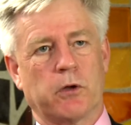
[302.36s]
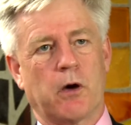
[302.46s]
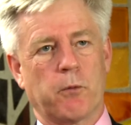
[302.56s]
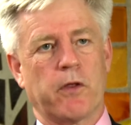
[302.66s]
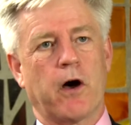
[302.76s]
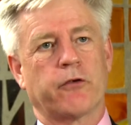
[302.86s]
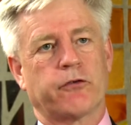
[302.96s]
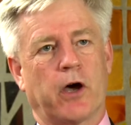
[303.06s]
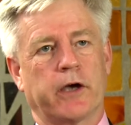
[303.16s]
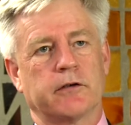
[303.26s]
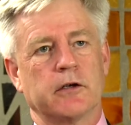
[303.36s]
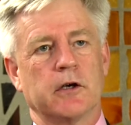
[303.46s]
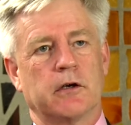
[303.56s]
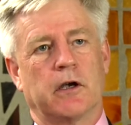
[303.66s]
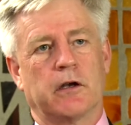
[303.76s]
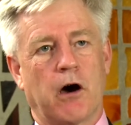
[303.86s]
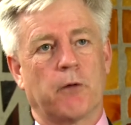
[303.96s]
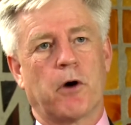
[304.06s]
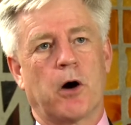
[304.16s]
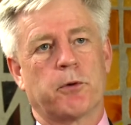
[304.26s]
with our, with our site in
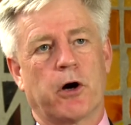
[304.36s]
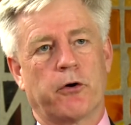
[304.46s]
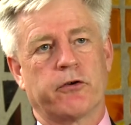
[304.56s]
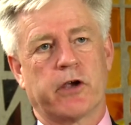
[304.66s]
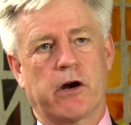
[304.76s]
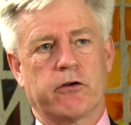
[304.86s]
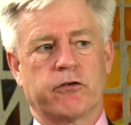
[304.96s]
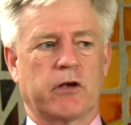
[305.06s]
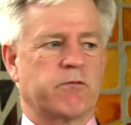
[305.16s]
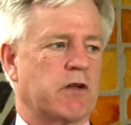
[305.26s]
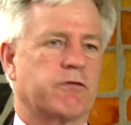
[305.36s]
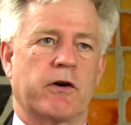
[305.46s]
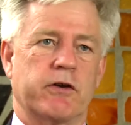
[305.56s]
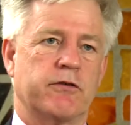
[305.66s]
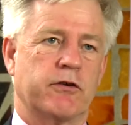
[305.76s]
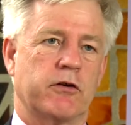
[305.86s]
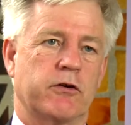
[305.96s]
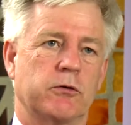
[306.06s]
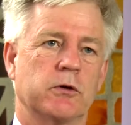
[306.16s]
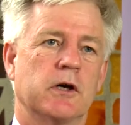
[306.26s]
our, our priority areas. It, it's very easy to
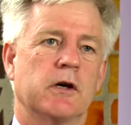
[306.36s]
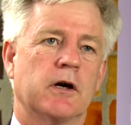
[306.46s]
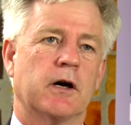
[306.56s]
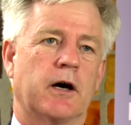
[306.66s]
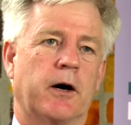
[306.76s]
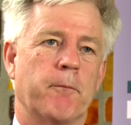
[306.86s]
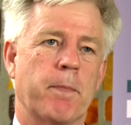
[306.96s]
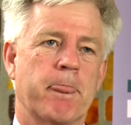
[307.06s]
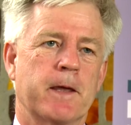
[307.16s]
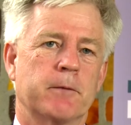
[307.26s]
do, um,